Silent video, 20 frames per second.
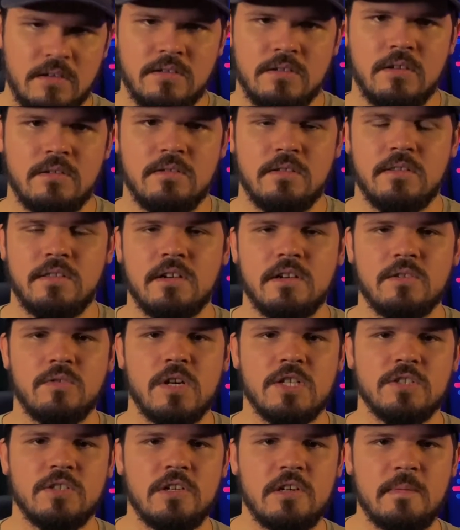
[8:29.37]
So the third
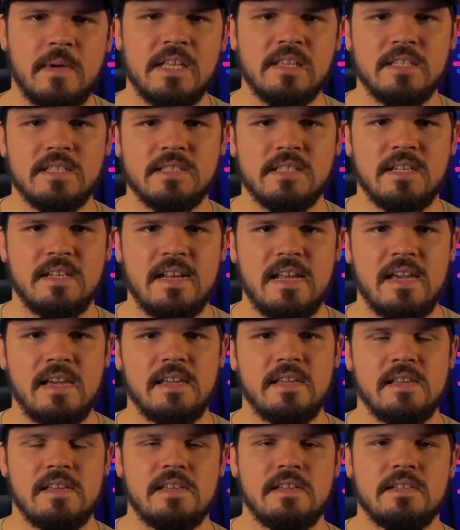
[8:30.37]
question on my list
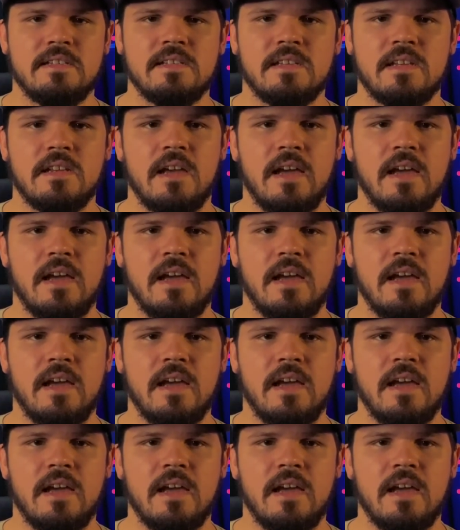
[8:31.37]
today is,